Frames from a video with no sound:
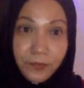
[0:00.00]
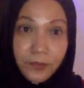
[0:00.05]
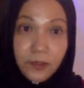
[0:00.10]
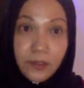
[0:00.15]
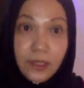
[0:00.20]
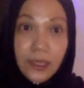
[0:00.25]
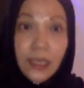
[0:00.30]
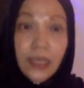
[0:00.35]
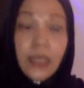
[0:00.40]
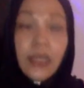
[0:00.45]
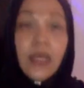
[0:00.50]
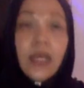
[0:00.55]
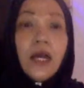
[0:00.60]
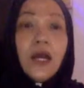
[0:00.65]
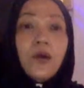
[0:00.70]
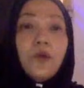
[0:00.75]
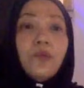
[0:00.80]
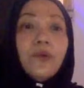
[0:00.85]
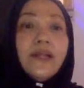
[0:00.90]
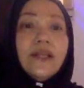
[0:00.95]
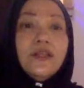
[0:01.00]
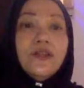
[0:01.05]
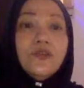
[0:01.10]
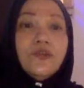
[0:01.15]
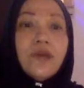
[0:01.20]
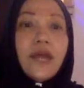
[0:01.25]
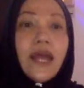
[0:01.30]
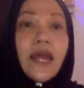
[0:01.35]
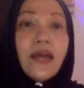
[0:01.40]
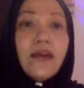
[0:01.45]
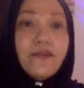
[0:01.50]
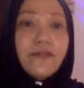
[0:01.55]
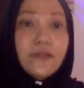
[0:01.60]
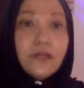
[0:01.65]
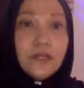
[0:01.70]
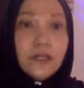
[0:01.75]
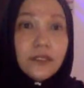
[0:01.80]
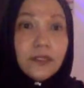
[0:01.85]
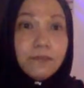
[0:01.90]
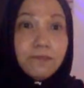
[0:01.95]
Okay. Mm-hmm. when you have
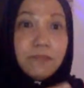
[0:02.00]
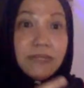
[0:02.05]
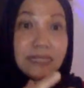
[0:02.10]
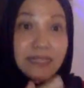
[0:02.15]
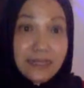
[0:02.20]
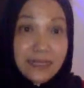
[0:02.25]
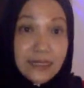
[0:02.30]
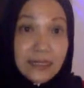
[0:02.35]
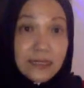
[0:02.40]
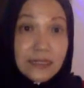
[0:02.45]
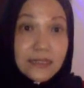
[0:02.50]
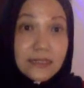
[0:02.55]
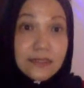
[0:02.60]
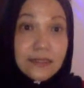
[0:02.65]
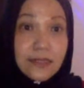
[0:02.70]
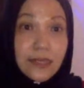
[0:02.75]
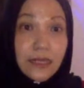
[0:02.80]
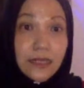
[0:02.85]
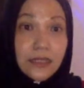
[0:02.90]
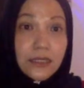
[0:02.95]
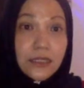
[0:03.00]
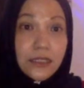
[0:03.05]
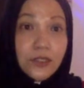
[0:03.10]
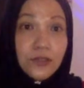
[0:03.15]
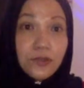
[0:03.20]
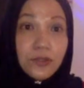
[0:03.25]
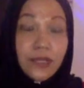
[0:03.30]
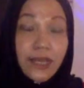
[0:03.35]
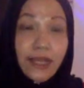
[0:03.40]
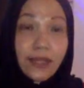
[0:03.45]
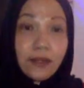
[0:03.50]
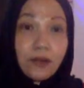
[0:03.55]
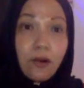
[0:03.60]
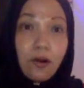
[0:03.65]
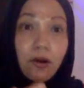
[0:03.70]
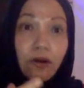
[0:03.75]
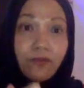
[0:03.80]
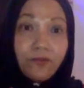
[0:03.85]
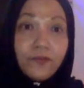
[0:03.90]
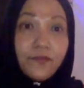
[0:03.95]
a business that you can
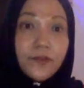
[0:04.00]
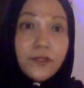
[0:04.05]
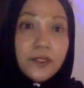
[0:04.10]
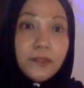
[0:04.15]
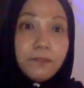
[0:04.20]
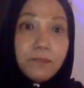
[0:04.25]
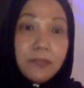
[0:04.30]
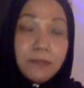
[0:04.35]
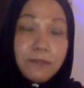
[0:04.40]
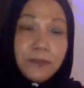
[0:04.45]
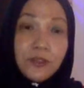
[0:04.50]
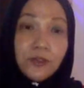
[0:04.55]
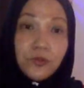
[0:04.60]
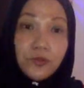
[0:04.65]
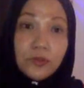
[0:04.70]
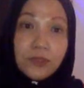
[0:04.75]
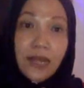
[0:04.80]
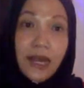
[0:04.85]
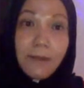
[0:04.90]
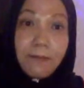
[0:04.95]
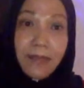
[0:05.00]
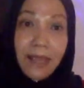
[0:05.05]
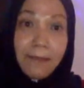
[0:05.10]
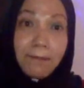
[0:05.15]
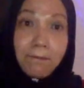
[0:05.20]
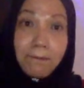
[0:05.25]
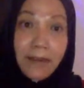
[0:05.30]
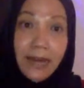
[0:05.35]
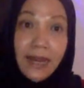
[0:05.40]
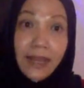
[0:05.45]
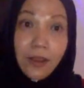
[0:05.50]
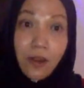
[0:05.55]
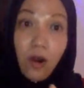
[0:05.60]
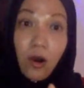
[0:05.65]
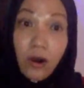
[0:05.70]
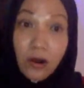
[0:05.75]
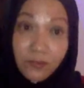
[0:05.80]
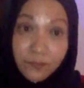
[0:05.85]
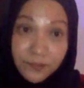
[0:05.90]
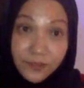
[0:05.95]
offer people to come and buy
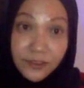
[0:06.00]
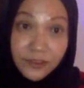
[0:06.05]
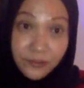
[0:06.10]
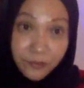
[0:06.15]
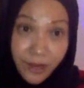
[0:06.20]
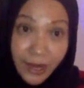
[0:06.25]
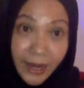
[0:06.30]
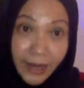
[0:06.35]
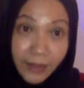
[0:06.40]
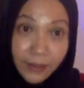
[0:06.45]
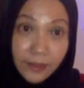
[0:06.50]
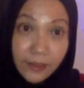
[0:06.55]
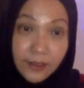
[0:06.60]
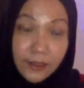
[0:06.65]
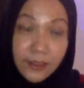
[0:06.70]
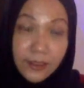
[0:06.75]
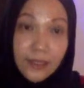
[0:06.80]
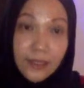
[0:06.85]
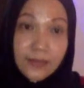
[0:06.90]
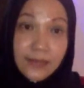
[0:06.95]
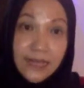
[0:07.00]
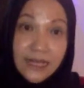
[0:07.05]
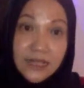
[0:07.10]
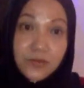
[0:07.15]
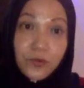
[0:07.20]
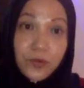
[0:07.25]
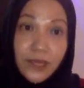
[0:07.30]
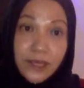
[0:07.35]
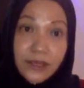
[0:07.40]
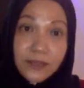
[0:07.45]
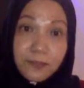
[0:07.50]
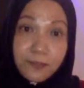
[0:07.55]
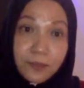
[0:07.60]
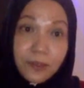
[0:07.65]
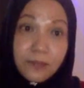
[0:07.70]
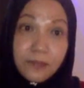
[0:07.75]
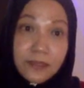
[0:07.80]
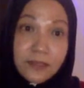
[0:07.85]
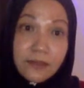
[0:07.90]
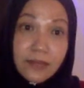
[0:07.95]
off the rack, that's where the
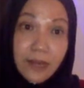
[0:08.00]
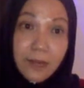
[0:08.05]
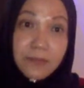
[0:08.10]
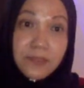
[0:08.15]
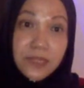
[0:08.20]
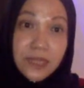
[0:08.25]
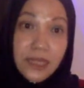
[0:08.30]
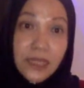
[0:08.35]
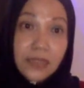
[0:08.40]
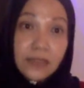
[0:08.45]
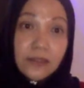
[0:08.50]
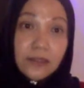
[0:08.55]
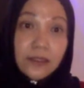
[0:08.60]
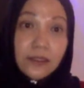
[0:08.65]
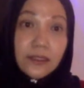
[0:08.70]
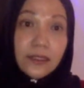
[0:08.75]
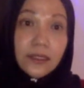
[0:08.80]
problem comes in.